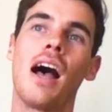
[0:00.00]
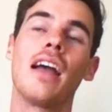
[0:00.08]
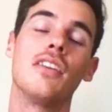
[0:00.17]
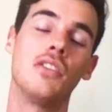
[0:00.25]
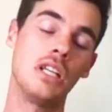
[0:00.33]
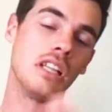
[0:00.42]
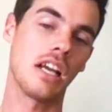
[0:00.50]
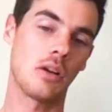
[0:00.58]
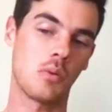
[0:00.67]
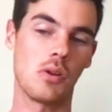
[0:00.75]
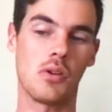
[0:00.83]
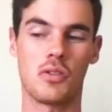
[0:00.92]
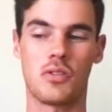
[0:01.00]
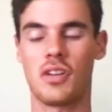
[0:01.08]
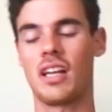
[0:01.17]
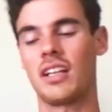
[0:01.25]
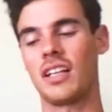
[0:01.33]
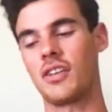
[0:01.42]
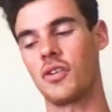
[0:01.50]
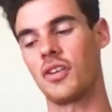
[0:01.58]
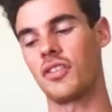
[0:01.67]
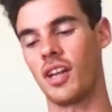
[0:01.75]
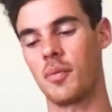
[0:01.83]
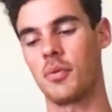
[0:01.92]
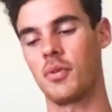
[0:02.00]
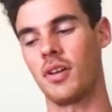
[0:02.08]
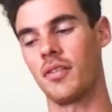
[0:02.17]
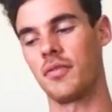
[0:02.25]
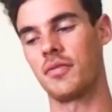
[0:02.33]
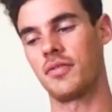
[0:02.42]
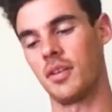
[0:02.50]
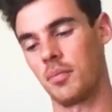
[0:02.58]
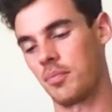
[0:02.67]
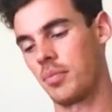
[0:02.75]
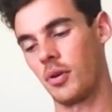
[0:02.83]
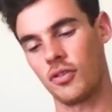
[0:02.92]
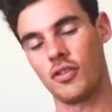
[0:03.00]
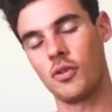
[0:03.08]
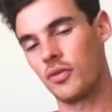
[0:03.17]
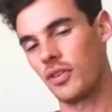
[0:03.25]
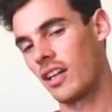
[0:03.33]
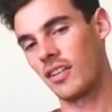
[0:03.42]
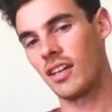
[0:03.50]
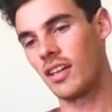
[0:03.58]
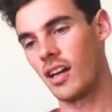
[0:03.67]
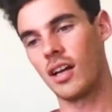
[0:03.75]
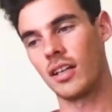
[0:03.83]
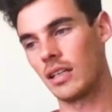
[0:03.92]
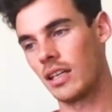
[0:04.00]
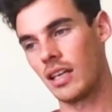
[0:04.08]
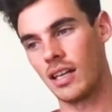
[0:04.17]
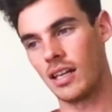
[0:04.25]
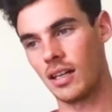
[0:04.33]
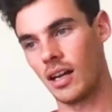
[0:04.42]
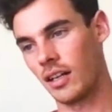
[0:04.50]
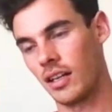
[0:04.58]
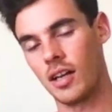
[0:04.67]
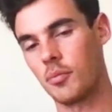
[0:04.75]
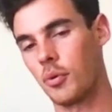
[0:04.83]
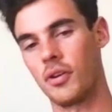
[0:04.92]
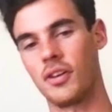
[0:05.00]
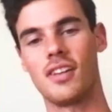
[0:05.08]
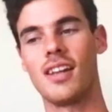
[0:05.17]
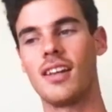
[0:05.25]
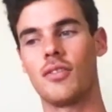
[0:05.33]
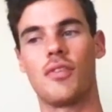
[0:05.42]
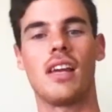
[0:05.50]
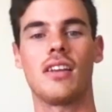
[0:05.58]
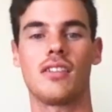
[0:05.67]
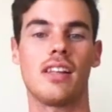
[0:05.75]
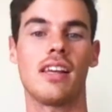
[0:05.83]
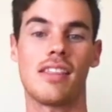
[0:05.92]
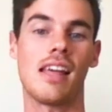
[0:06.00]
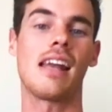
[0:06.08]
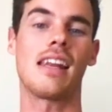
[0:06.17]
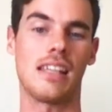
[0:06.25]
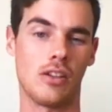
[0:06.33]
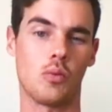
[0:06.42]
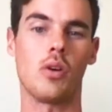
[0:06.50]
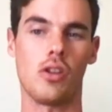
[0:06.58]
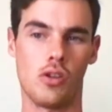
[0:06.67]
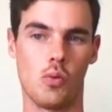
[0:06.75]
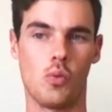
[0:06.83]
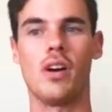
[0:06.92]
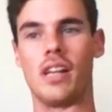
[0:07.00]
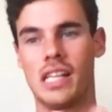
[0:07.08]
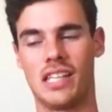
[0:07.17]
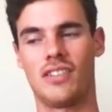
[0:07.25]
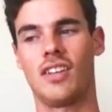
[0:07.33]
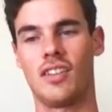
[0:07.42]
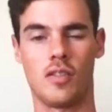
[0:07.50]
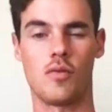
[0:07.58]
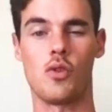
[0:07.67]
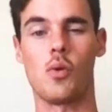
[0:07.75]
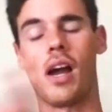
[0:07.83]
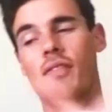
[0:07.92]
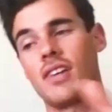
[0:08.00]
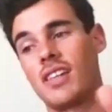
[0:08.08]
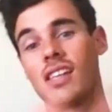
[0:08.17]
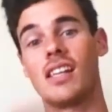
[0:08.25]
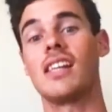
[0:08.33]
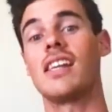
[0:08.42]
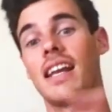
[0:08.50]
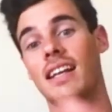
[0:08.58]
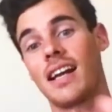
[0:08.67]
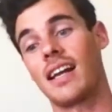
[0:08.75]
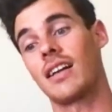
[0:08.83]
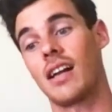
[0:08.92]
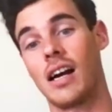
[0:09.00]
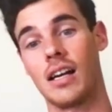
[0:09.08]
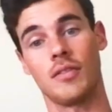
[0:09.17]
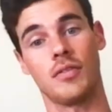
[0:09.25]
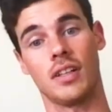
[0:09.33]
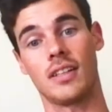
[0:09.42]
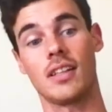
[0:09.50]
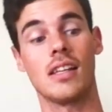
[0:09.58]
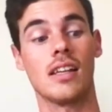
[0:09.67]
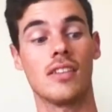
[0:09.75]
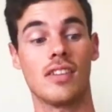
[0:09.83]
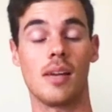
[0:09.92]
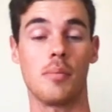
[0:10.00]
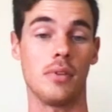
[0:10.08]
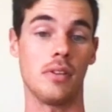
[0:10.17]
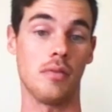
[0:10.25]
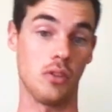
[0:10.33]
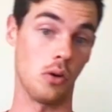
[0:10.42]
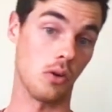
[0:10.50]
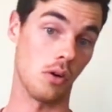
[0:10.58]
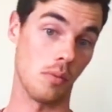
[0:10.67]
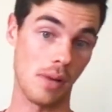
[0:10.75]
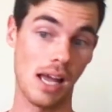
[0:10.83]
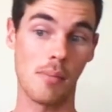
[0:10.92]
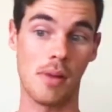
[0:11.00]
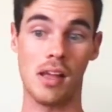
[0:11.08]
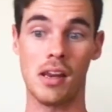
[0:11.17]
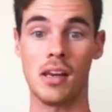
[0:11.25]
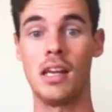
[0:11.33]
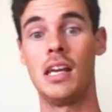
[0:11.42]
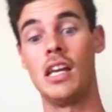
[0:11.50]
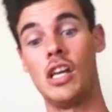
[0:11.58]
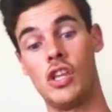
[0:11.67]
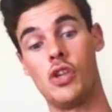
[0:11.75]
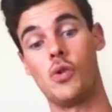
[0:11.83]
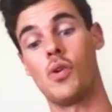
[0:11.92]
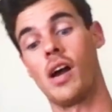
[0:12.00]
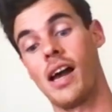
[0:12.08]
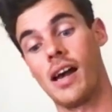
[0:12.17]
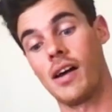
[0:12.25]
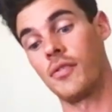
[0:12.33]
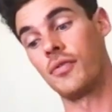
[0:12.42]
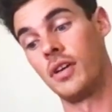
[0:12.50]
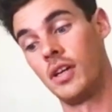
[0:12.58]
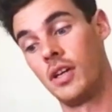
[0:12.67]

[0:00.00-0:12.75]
I did like what you're saying, like your example of the person who's anti-gun getting a gun pointed in his face. Like that is what you want in the sense of you have a yin and yang kind of conflict. In the example of Joker and Batman, you have